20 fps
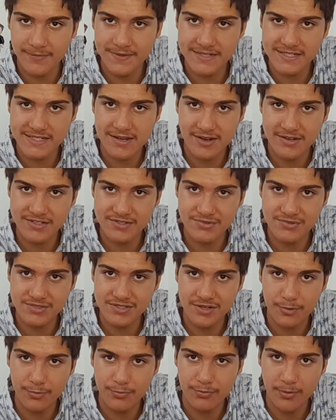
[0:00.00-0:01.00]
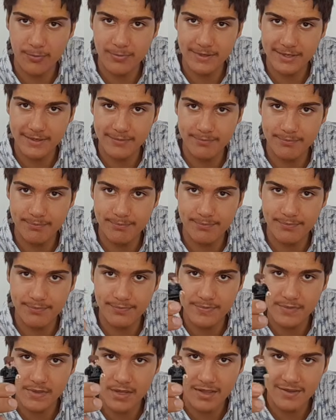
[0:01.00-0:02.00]
This guy's also probably,
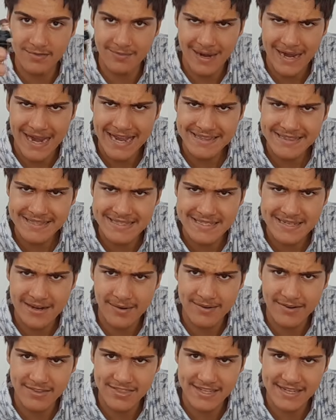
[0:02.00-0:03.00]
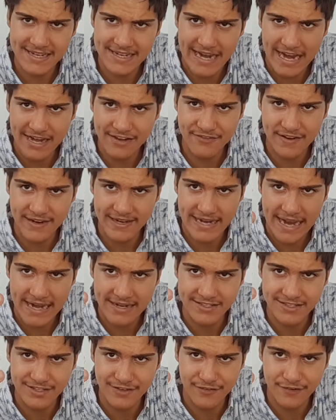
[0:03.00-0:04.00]
I had this guy on, I think, an advent
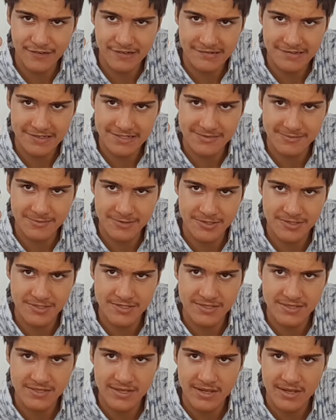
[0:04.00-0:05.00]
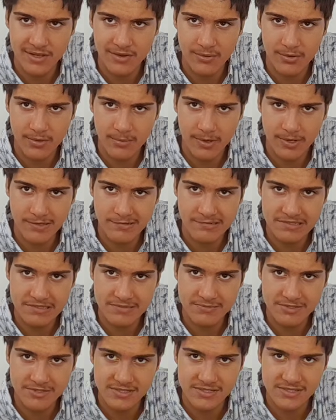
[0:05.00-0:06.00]
calendar for Christmas. One of my
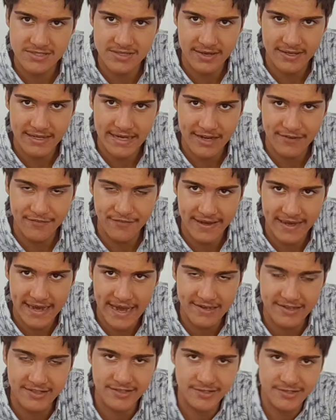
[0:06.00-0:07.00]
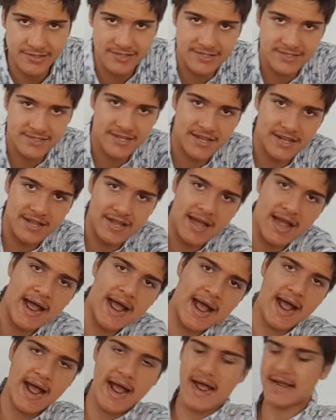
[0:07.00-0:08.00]
Christmas advent calendars
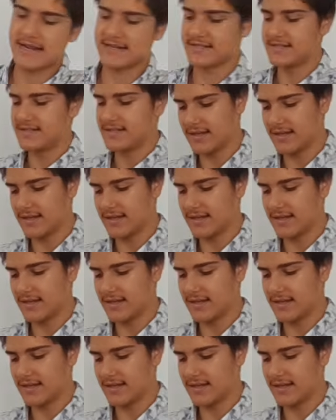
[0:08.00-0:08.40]
had